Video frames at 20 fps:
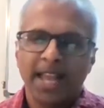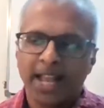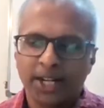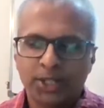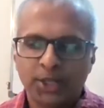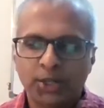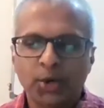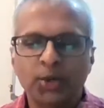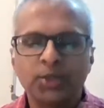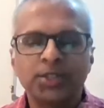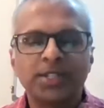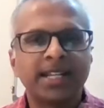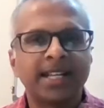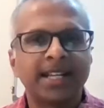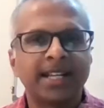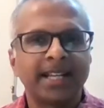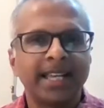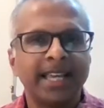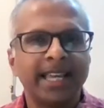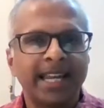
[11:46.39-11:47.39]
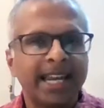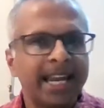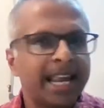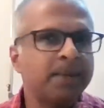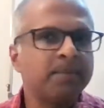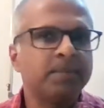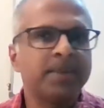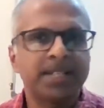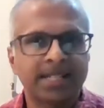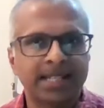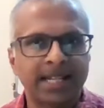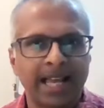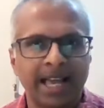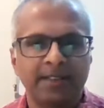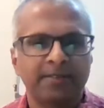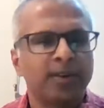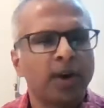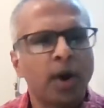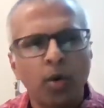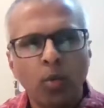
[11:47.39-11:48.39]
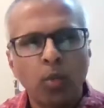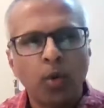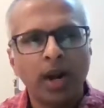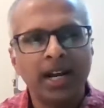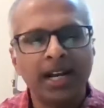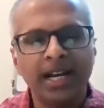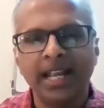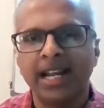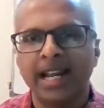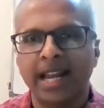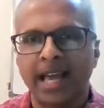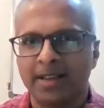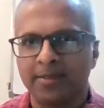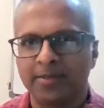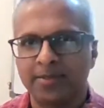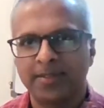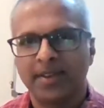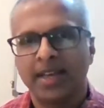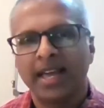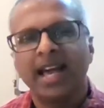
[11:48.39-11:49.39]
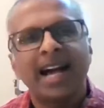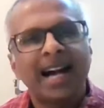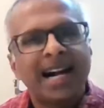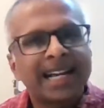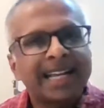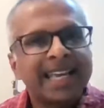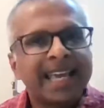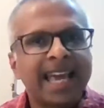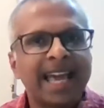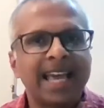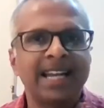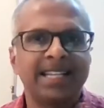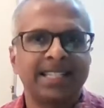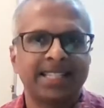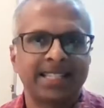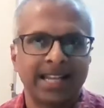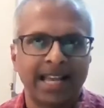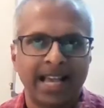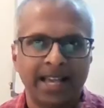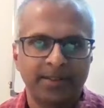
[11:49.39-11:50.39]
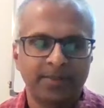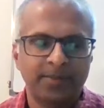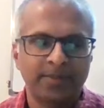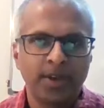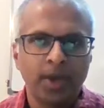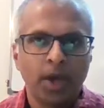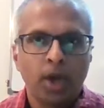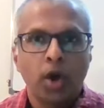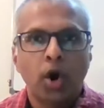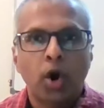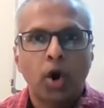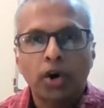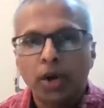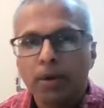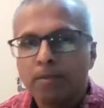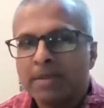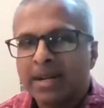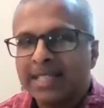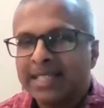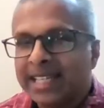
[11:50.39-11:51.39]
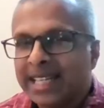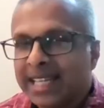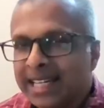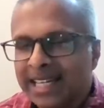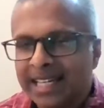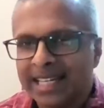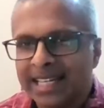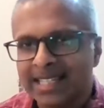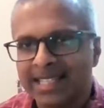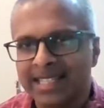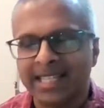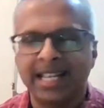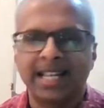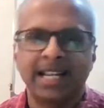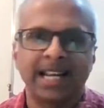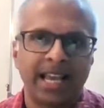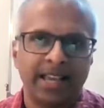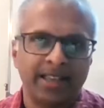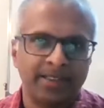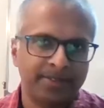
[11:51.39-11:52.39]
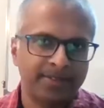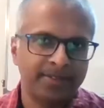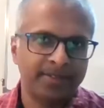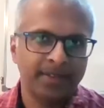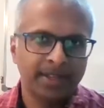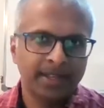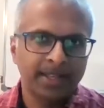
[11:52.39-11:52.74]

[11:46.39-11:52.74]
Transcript: It shows in an aimless life, a worldly life, a careless life, or a materialistic life.